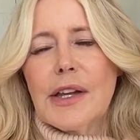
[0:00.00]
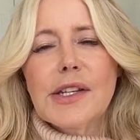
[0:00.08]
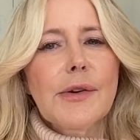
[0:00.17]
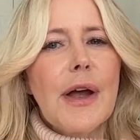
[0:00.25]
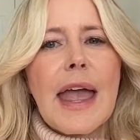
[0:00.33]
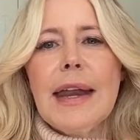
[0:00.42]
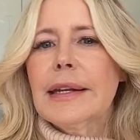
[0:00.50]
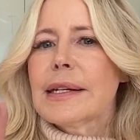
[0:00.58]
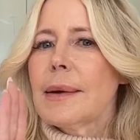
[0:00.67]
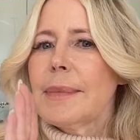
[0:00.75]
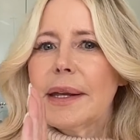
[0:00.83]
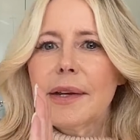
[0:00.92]
So
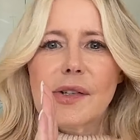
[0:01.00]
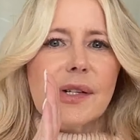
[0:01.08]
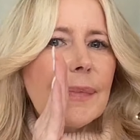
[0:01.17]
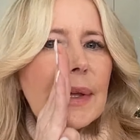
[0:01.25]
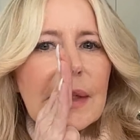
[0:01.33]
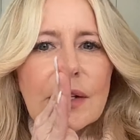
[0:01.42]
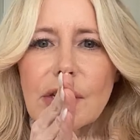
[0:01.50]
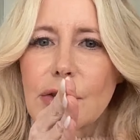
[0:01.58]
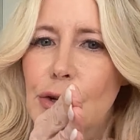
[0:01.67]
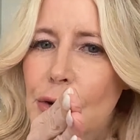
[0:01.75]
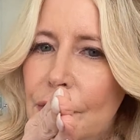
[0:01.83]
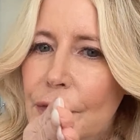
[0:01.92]
anytime I hear something that's
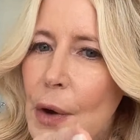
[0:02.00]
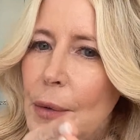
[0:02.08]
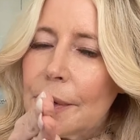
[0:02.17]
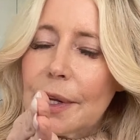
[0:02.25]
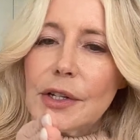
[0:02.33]
too forward